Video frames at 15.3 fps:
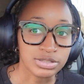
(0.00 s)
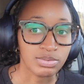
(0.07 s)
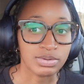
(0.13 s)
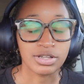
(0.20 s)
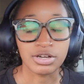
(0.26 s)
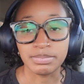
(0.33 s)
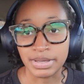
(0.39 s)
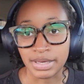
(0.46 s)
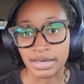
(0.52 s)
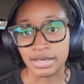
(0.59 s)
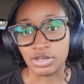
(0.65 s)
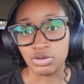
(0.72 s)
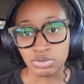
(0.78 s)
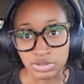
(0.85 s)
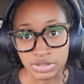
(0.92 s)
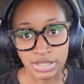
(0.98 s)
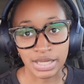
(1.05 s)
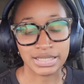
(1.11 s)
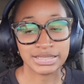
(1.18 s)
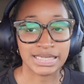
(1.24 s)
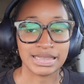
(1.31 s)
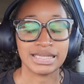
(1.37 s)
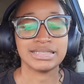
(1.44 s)
when they're being used to like
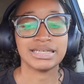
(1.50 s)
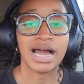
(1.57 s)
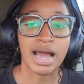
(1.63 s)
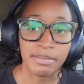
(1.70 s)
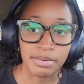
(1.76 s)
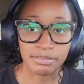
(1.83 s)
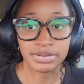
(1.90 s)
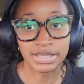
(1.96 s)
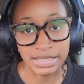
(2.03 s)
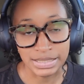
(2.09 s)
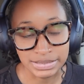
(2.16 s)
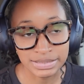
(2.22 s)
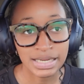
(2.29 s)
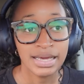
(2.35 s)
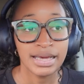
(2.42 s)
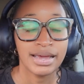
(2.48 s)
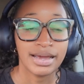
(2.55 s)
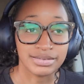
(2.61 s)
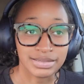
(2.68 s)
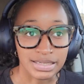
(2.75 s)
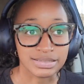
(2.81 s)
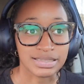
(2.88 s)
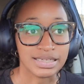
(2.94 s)
set the time and place and
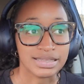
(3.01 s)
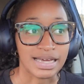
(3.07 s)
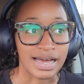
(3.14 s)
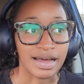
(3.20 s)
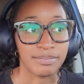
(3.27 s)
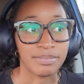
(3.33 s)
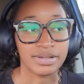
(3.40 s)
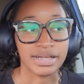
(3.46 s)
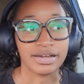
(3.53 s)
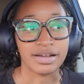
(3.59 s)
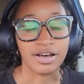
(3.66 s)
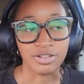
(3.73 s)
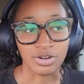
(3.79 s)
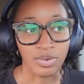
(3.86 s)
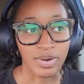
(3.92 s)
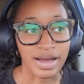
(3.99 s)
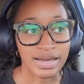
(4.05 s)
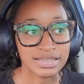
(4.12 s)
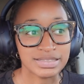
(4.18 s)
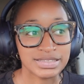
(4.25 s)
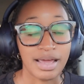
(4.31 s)
things like that, but like otherwise,